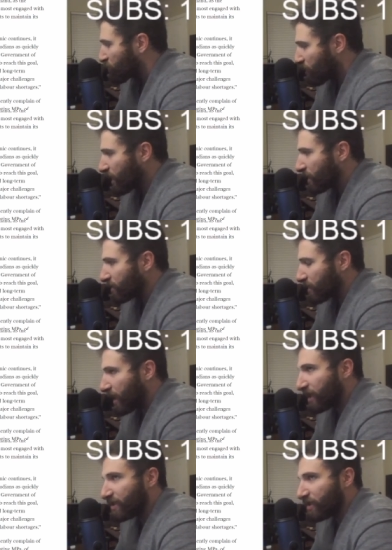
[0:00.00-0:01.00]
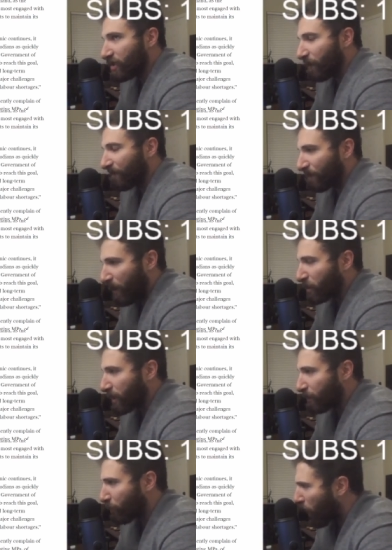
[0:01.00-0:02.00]
means it's the
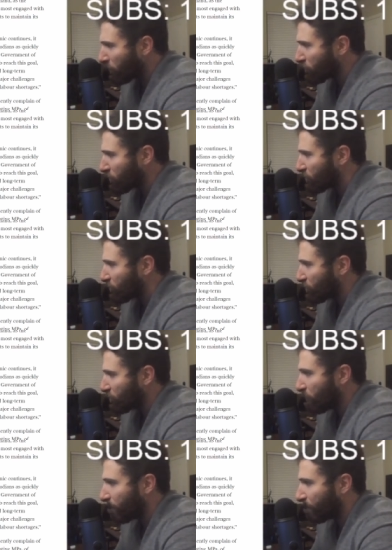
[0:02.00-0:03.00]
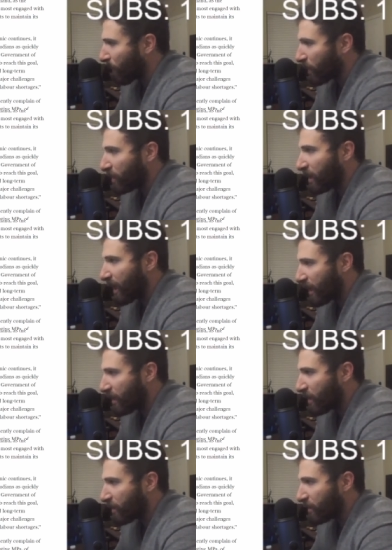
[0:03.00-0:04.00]
fucking bosses, you fucking
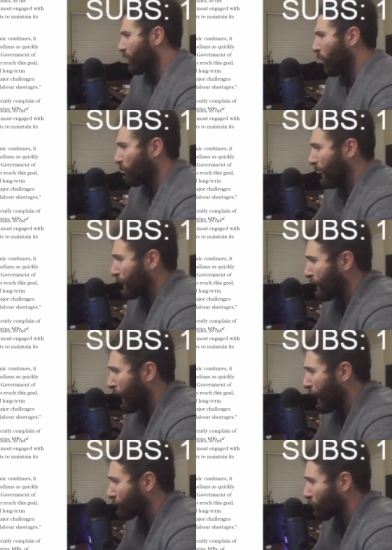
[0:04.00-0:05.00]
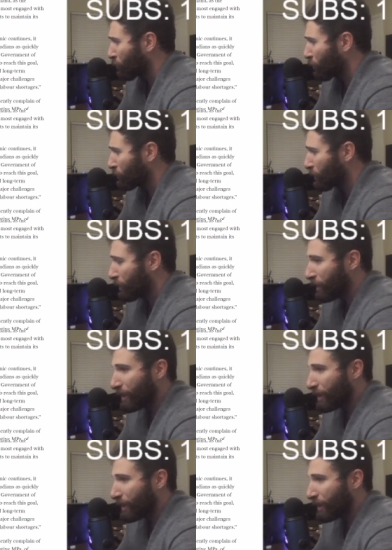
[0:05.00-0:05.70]
idiot. Oh my god, the root.